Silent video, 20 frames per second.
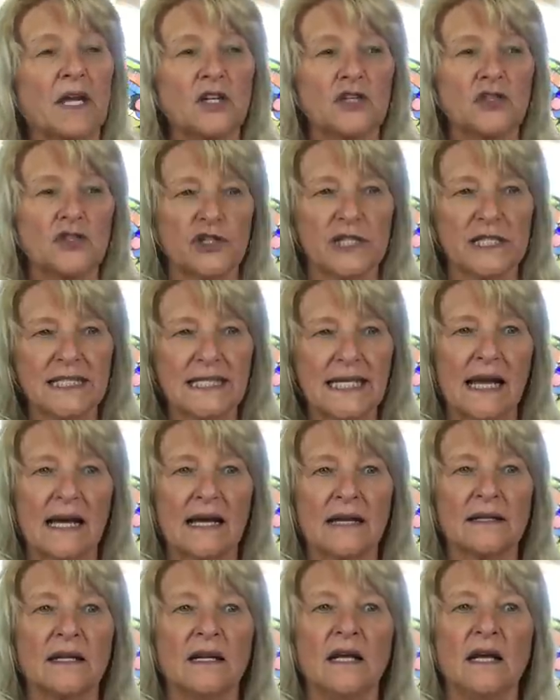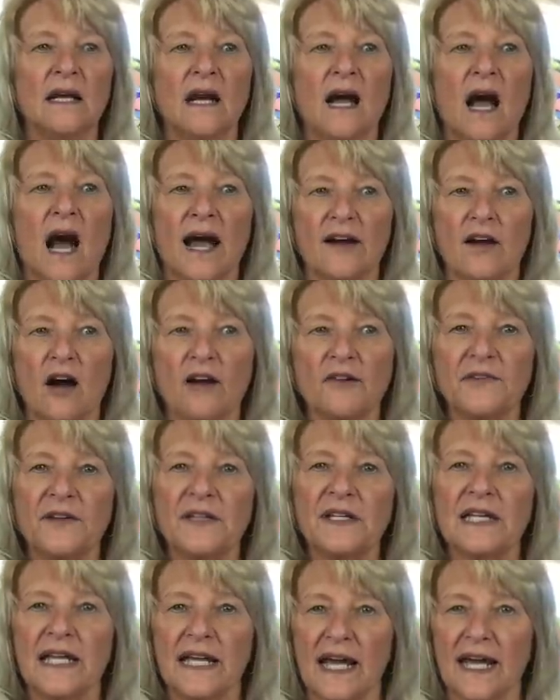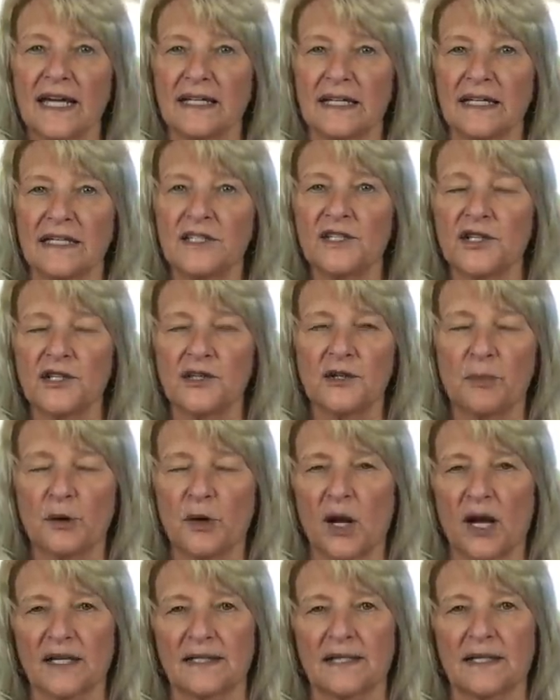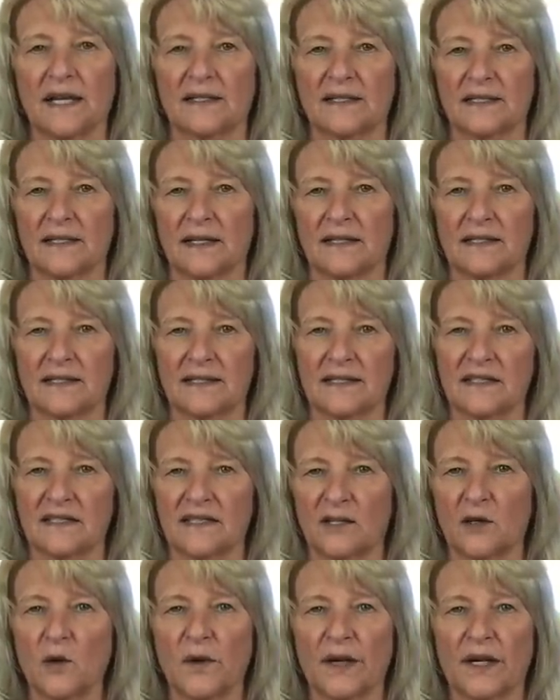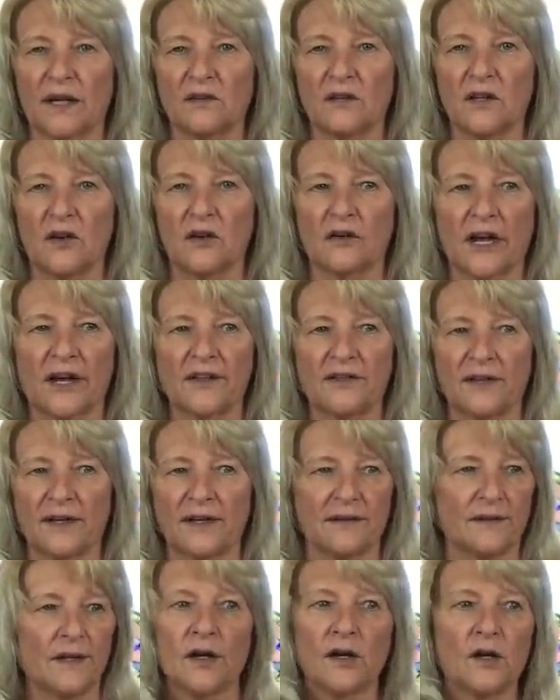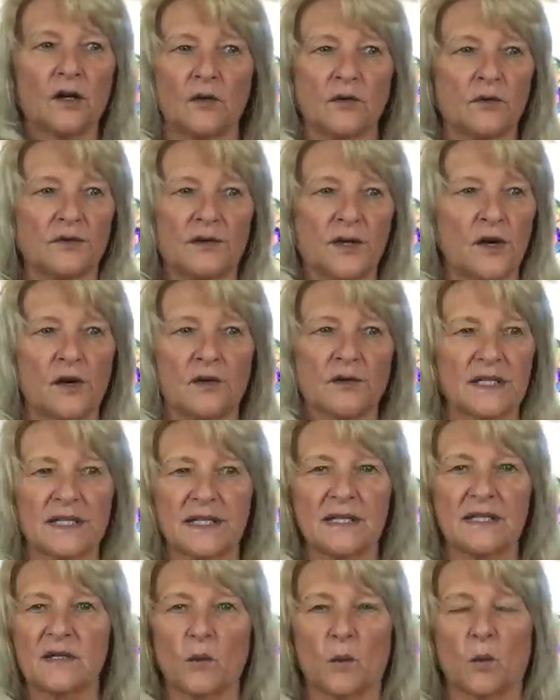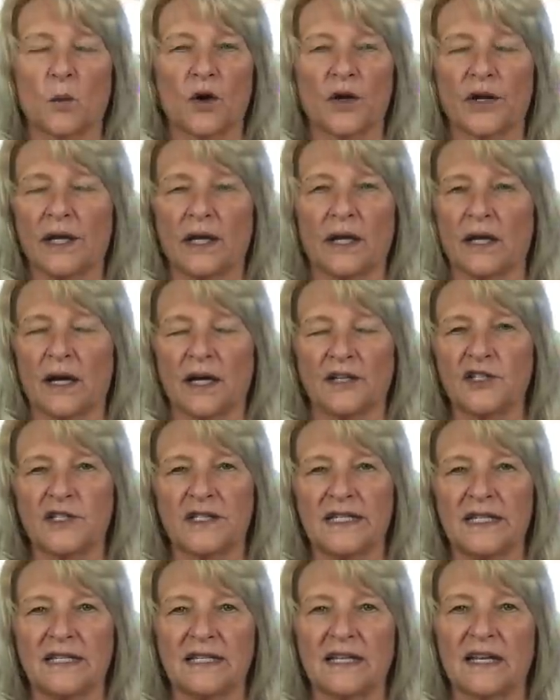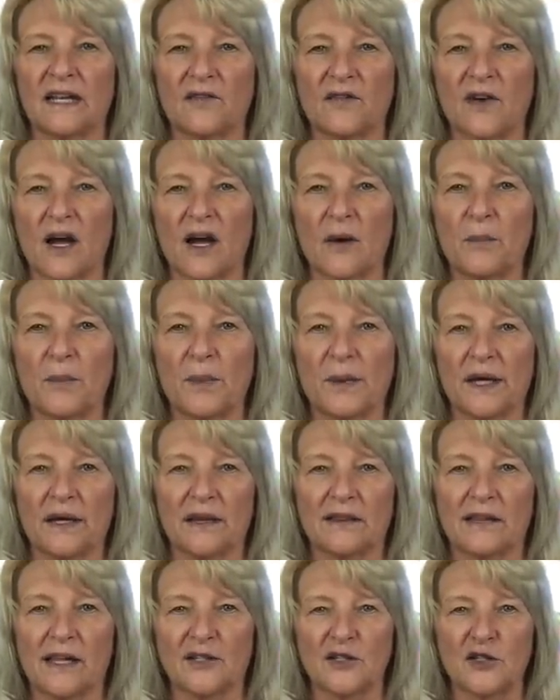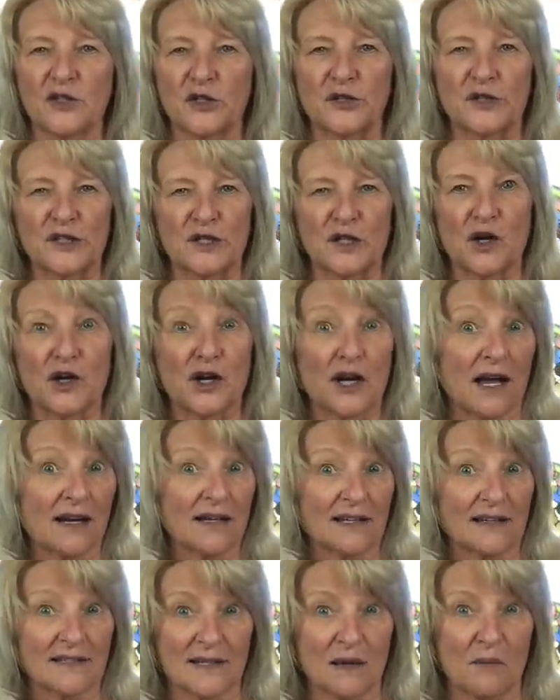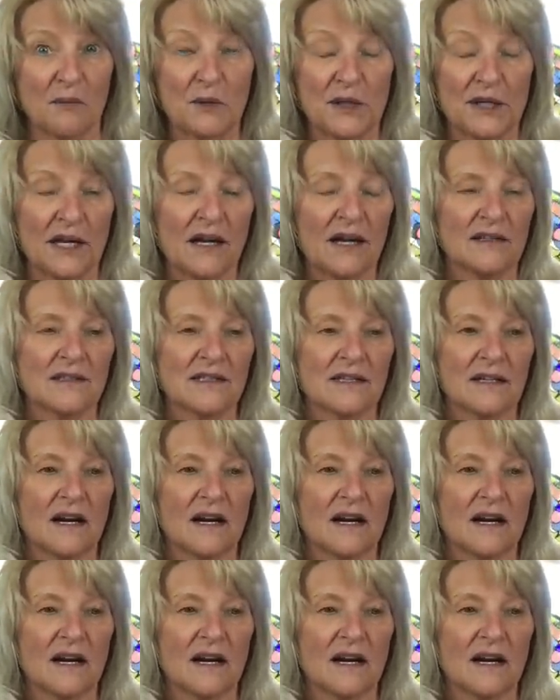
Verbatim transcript: She said, I often get into the process, and as it's going along, I think, no, no, this isn't working. I just need to give up. And then she'll start cutting something else.